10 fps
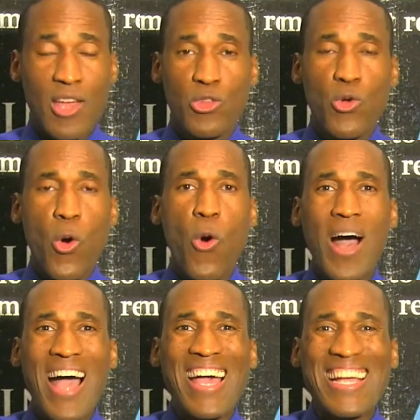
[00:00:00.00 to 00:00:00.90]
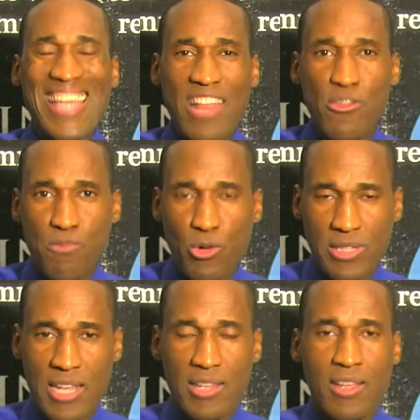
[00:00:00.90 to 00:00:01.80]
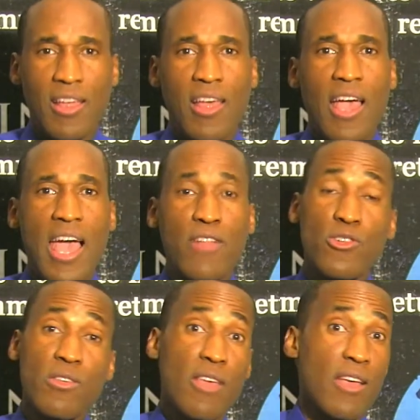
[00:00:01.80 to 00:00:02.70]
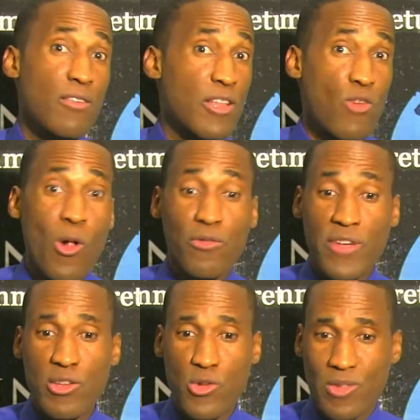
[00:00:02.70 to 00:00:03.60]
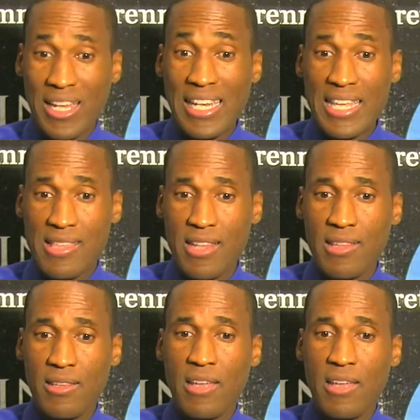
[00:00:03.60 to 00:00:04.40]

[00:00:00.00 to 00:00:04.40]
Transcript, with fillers: to go against Putin and she says it's all fake news. Listen